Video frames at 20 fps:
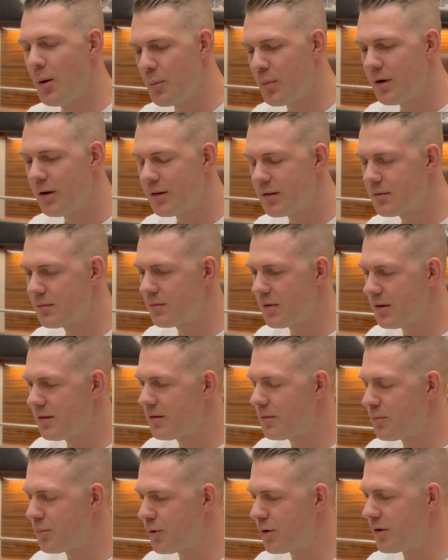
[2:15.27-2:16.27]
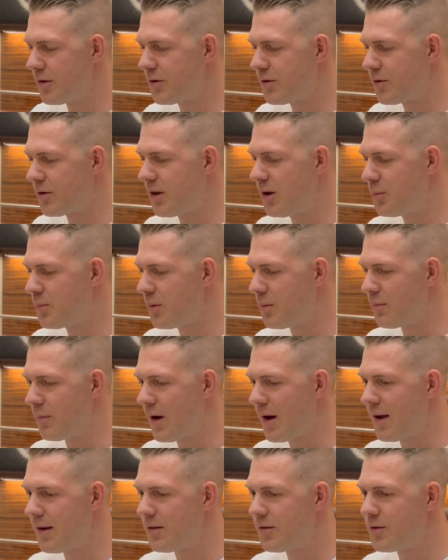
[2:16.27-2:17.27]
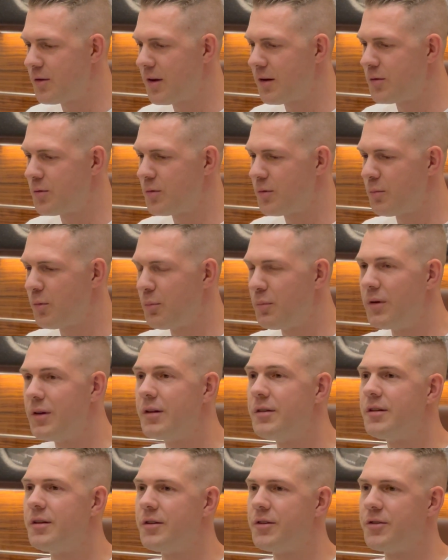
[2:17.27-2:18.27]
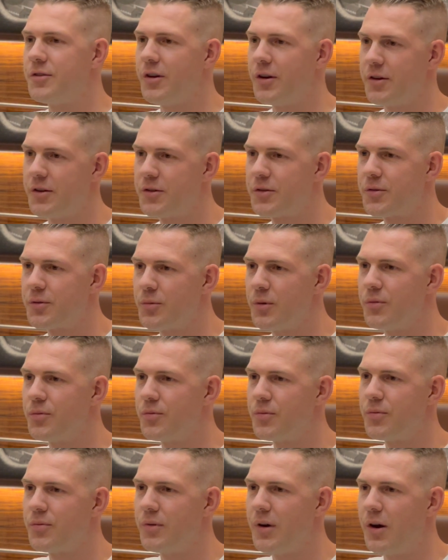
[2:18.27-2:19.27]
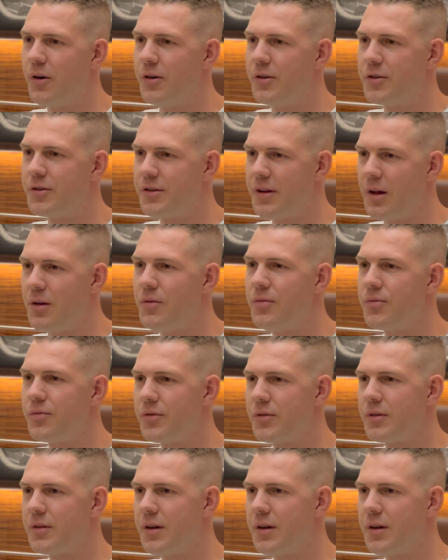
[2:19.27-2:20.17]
But it's important to keep in mind that mobility starts with ourselves,